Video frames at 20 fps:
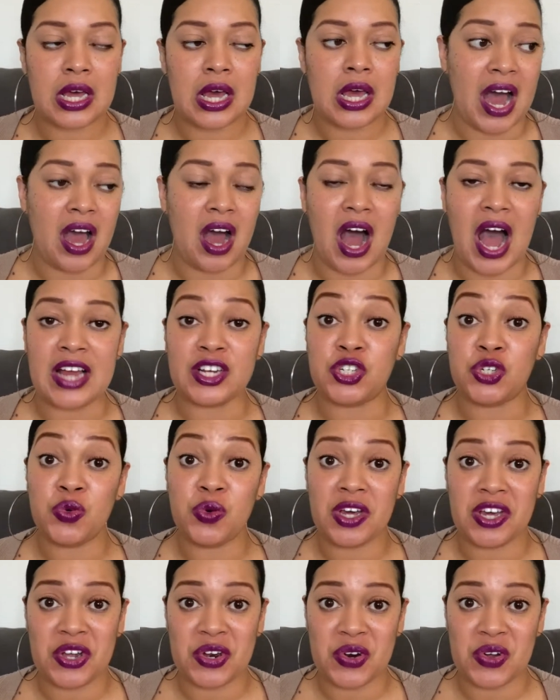I do
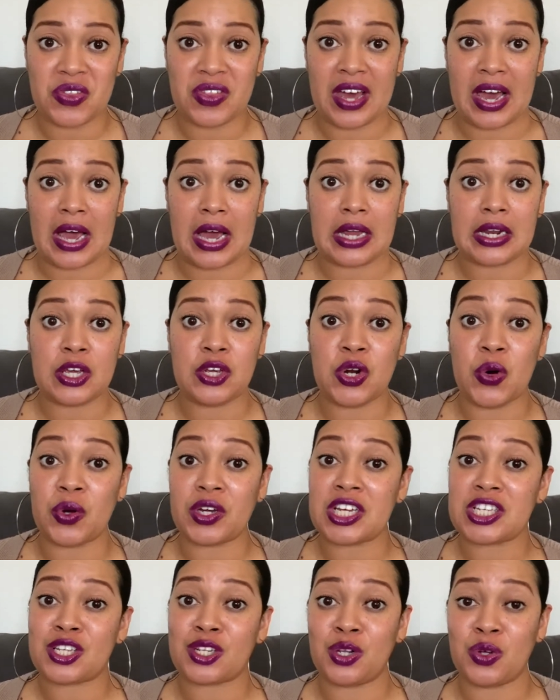hear that, you know, it
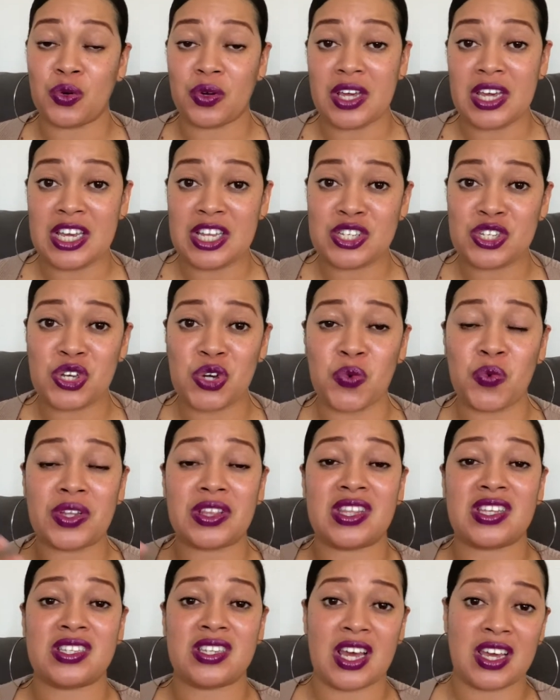gets a little easier with
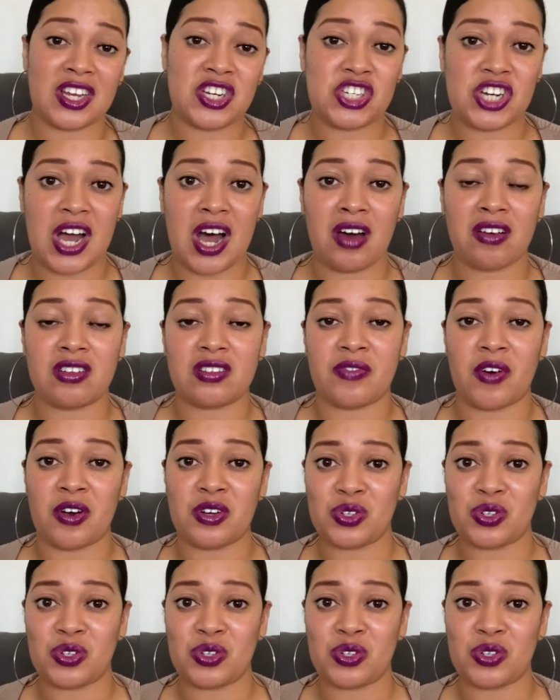the second child as far as